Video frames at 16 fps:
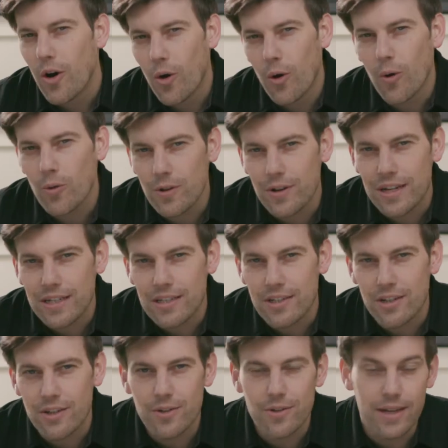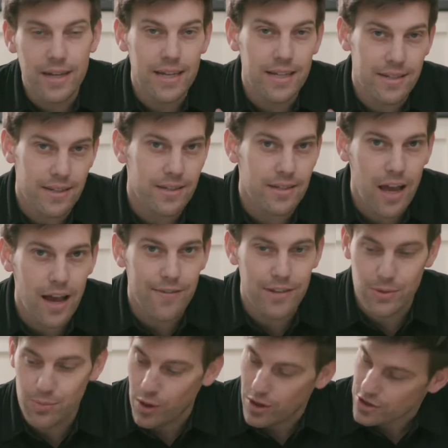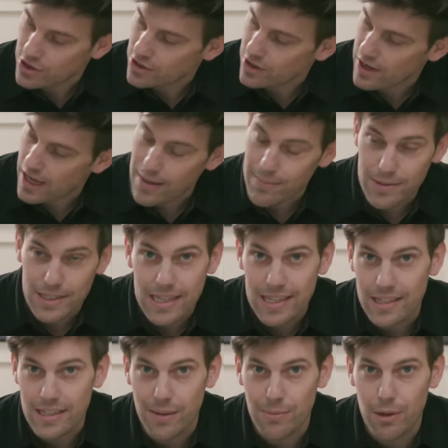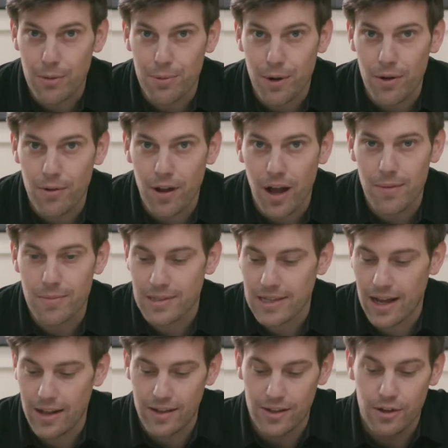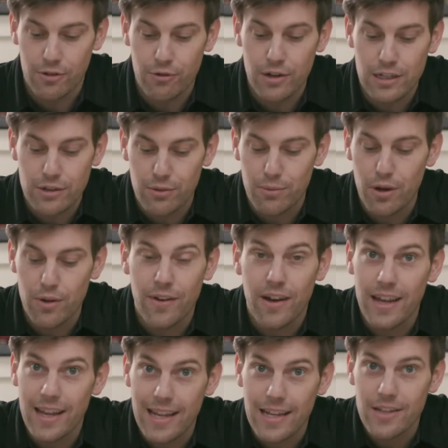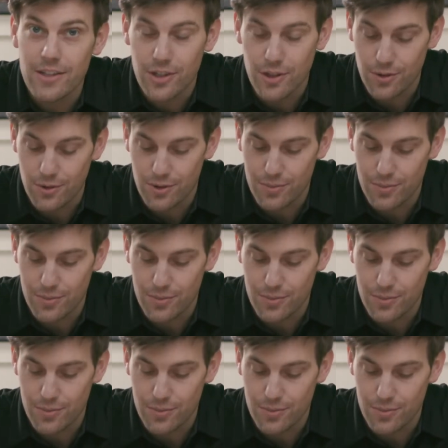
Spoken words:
All you need to do is a service wash. Empty the WPRO Limescale and Grease remover into the